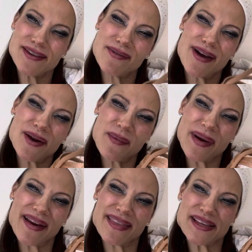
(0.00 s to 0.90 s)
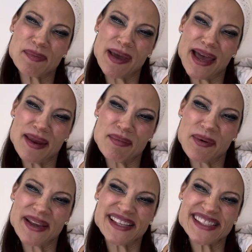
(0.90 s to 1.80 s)
You've got to wear these bad
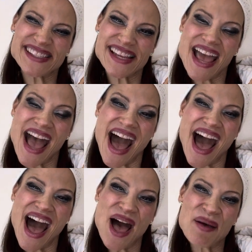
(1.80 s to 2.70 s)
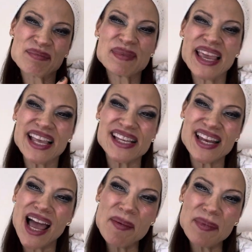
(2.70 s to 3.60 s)
boys. Um, and
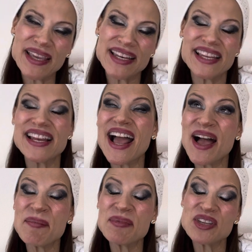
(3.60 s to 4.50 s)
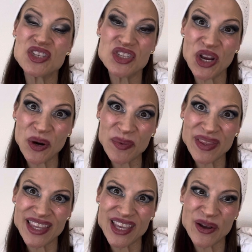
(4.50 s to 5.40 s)
I'm going to um, share
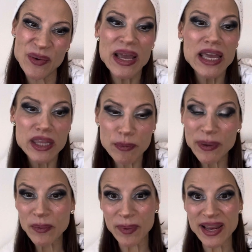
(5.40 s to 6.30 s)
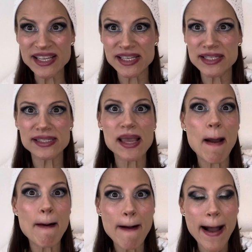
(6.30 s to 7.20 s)
with you three reasons
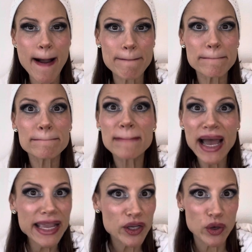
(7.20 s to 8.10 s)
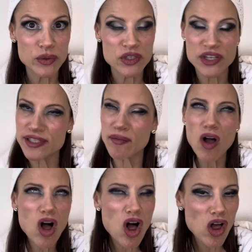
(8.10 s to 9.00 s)
um, my coaches have
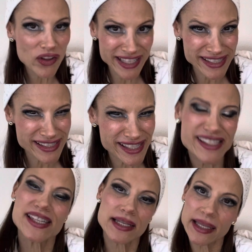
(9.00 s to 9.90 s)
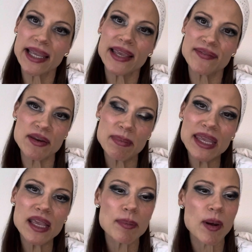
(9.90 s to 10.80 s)
all consistently given
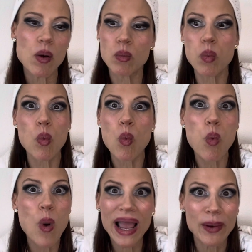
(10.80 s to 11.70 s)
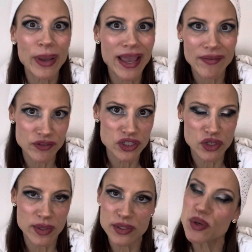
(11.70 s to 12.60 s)
me about why we have to
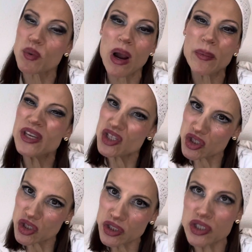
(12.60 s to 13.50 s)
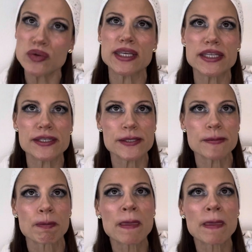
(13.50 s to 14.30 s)
do this or why we should do this.